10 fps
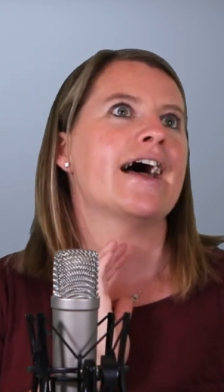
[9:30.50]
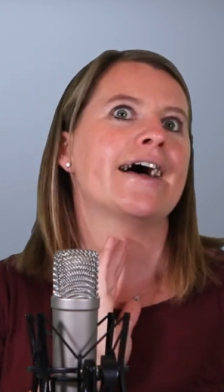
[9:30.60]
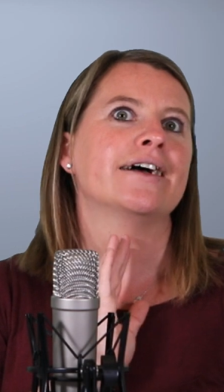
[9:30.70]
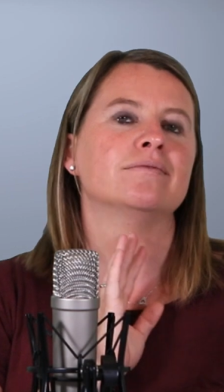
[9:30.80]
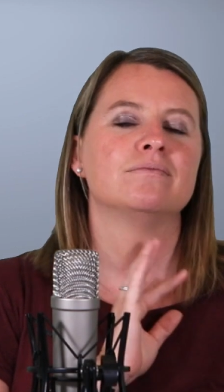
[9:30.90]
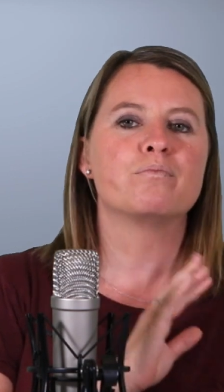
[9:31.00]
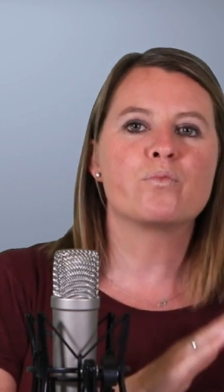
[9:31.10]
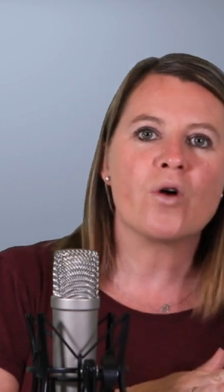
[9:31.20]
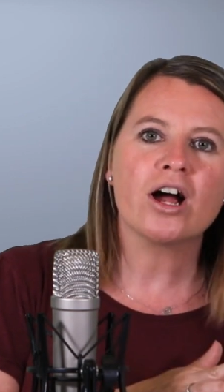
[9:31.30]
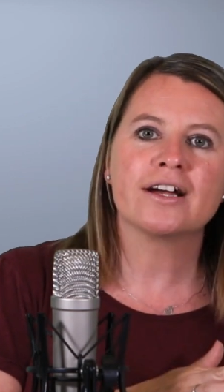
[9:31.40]
um,
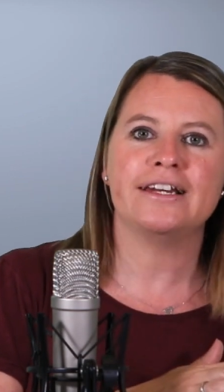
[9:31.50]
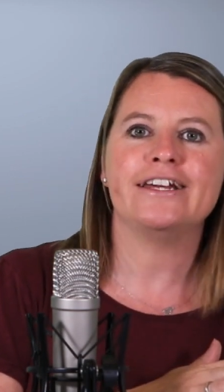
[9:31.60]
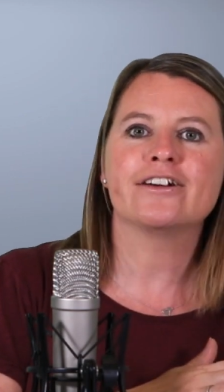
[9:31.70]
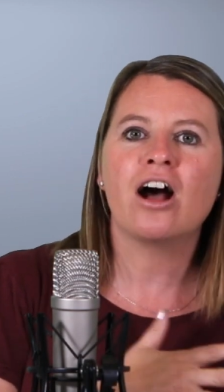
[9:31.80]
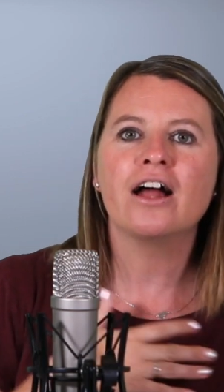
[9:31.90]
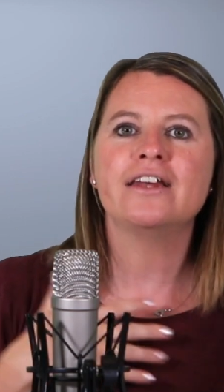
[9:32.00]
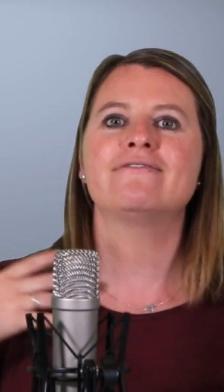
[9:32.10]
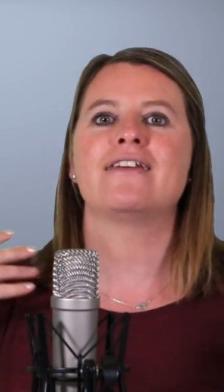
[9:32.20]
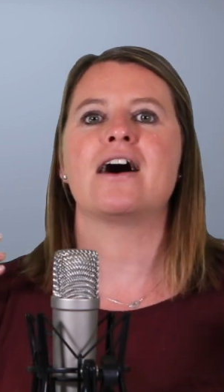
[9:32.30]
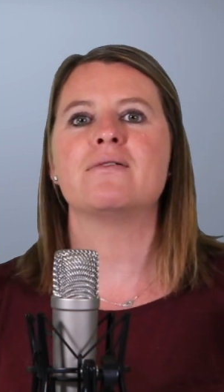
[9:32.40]
broccoli,
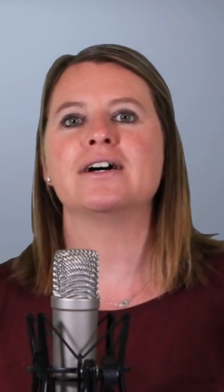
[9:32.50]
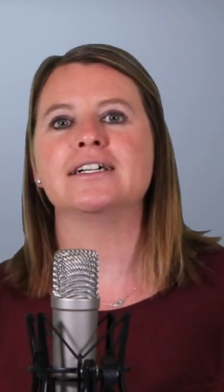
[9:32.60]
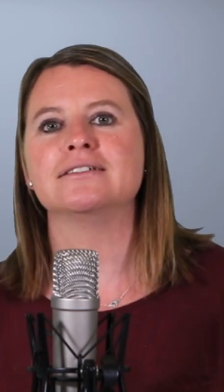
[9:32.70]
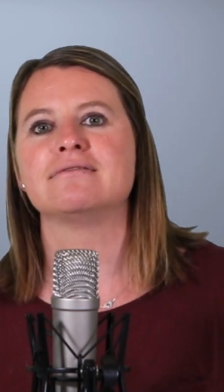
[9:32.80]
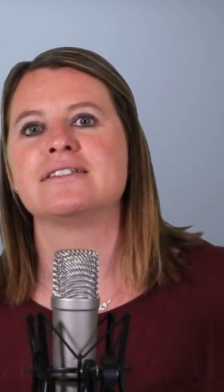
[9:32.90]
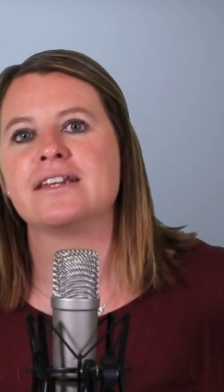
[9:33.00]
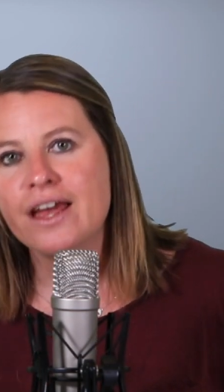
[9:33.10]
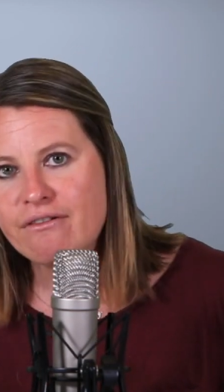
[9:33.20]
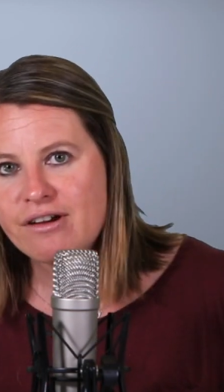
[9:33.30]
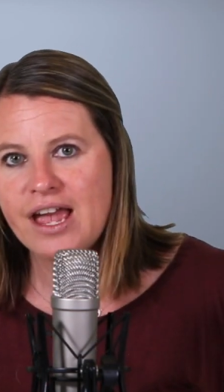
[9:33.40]
cauliflower,
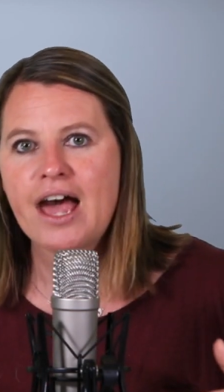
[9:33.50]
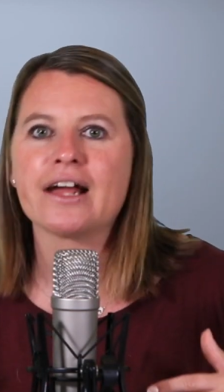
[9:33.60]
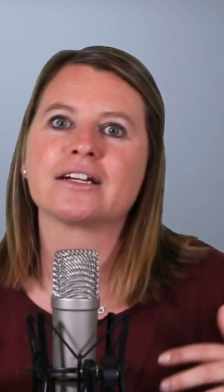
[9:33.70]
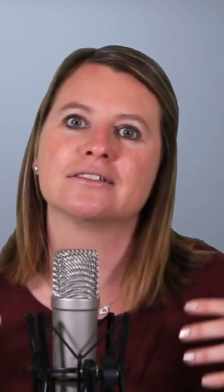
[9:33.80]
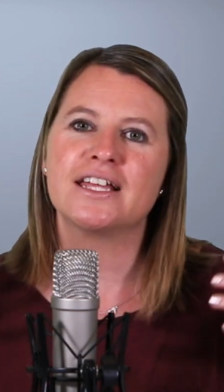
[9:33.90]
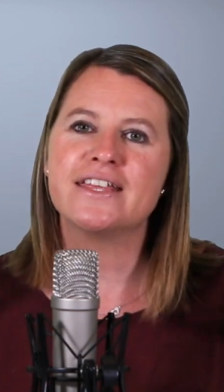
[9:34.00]
celeriac.